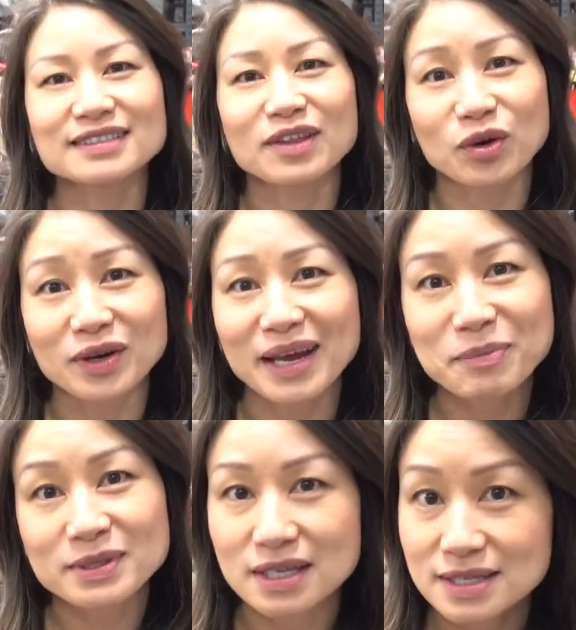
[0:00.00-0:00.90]
it's a
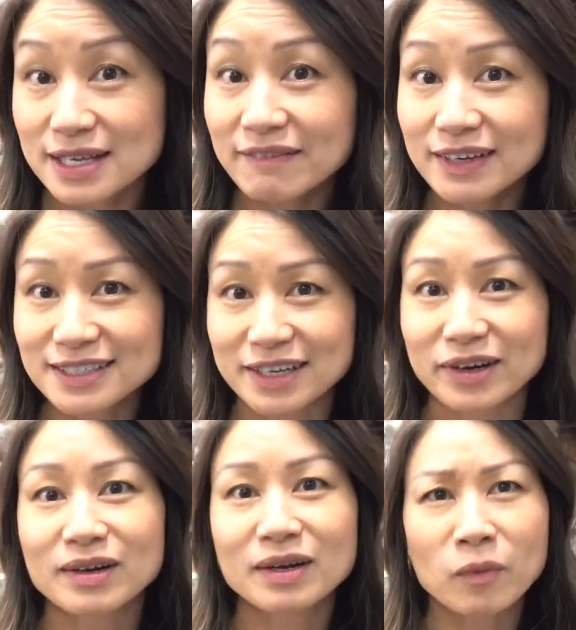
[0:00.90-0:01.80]
38% savings
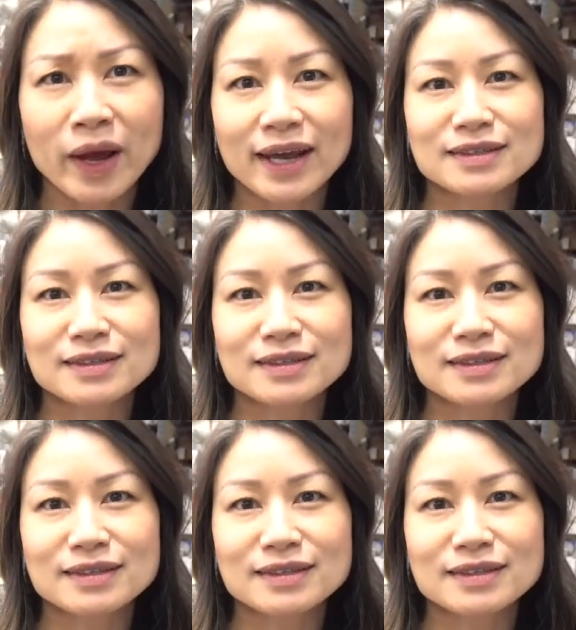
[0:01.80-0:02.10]
here in weight.